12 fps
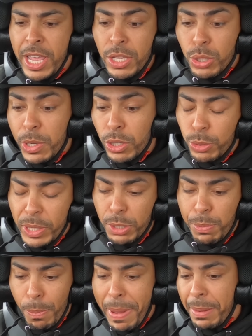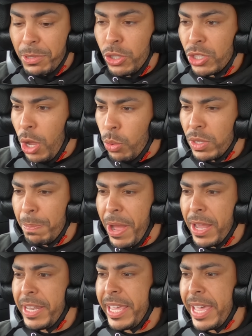So we've got switchable maps. You just hold the
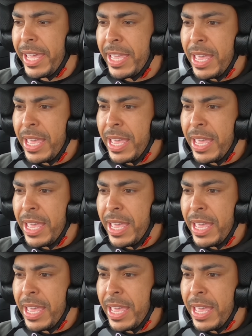button here,